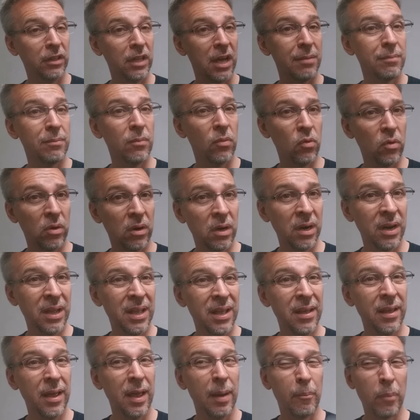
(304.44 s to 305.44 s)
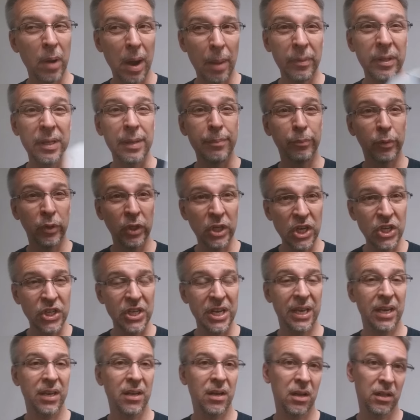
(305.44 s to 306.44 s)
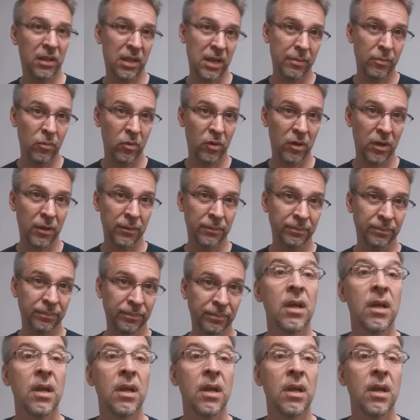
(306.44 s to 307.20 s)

a lot more and probably appreciate it a lot more.